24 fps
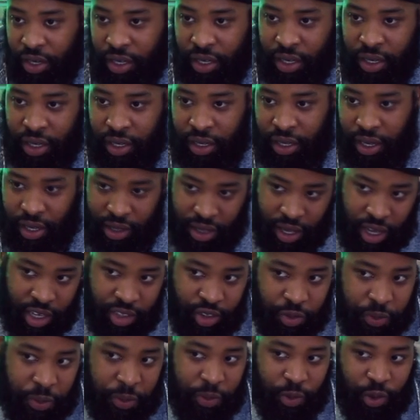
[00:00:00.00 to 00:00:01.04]
one. And the
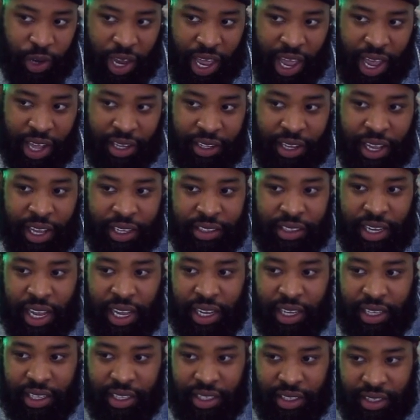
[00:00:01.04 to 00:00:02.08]
100 people that have that
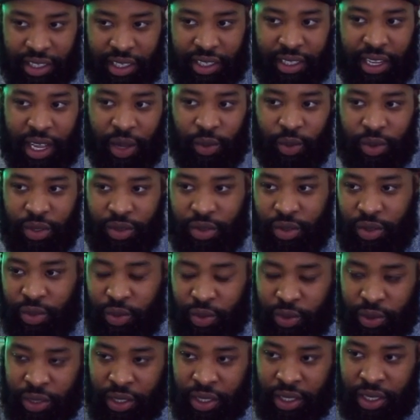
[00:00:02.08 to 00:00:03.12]
jacket need that one
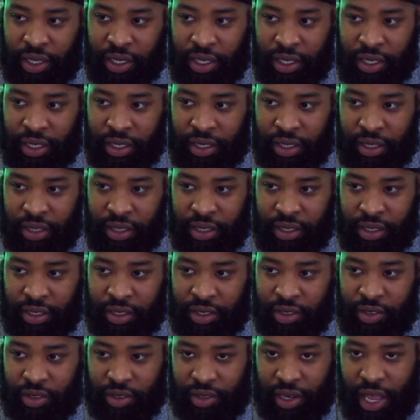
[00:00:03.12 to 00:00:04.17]
too.
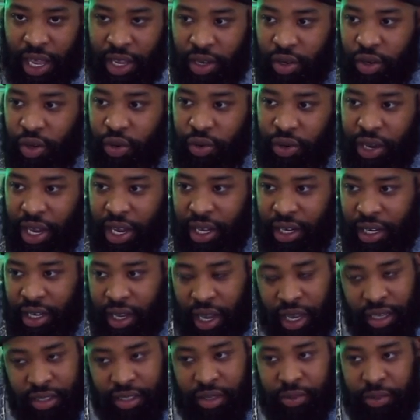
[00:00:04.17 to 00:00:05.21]
So now you're creating a
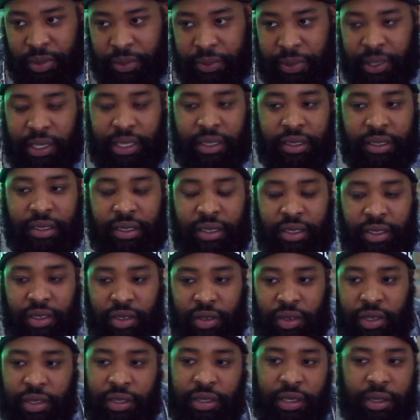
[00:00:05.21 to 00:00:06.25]
customer base.
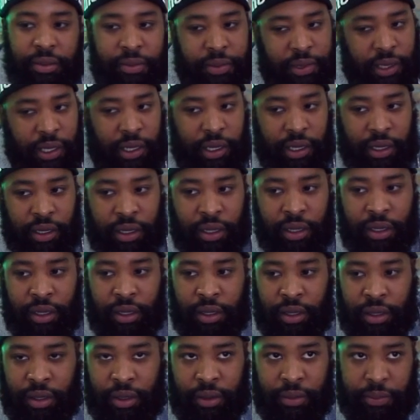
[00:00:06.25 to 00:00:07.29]
You understand what I'm saying?
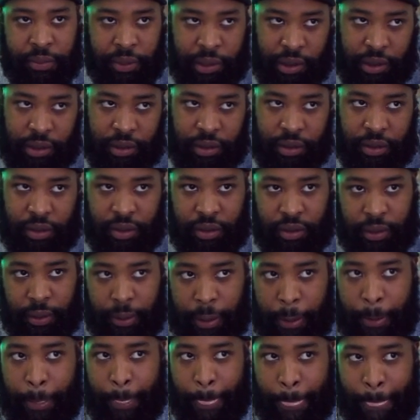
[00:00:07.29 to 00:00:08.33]
But
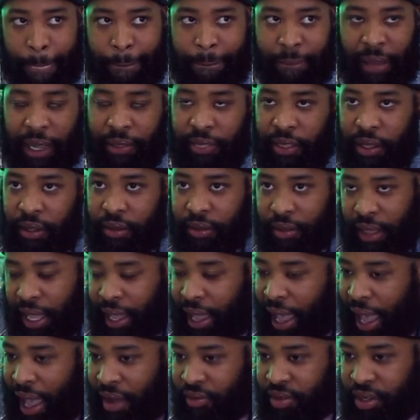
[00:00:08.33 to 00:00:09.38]
I think
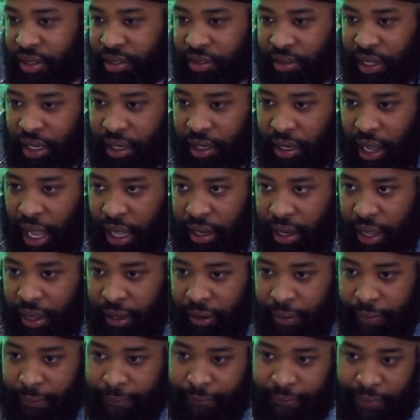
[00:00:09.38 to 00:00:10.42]
they have an aesthetic I
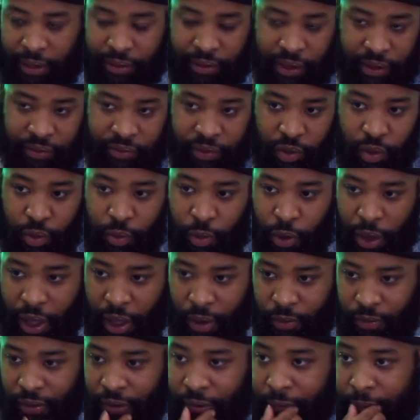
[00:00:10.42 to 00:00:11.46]
like, and I think Fubu
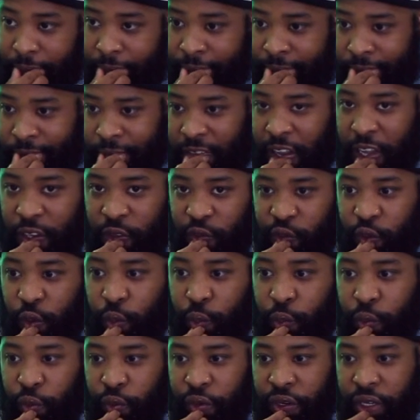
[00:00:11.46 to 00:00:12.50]
had one. Because
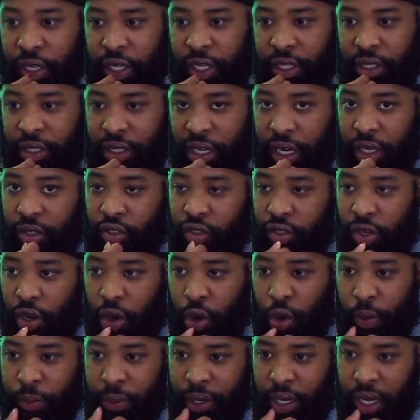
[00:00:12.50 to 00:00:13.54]
Fubu really touched the
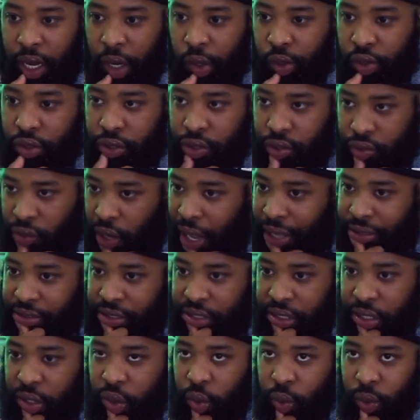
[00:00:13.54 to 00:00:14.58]
urban culture. So I
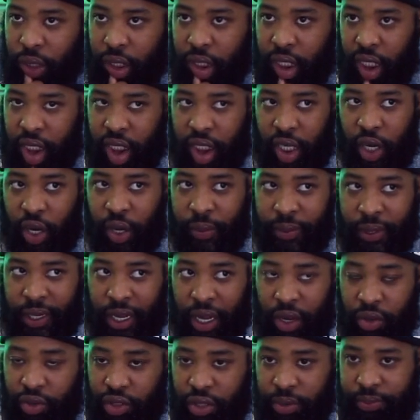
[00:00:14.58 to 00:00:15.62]
still want to touch the urban
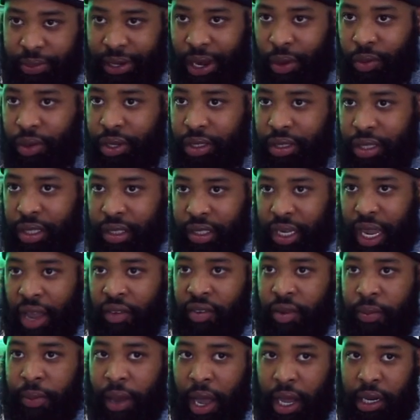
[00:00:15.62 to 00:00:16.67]
culture, but I want to touch
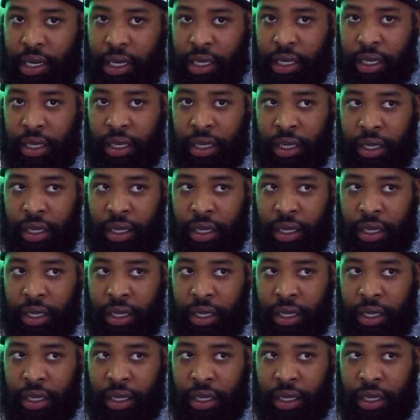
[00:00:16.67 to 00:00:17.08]
everybody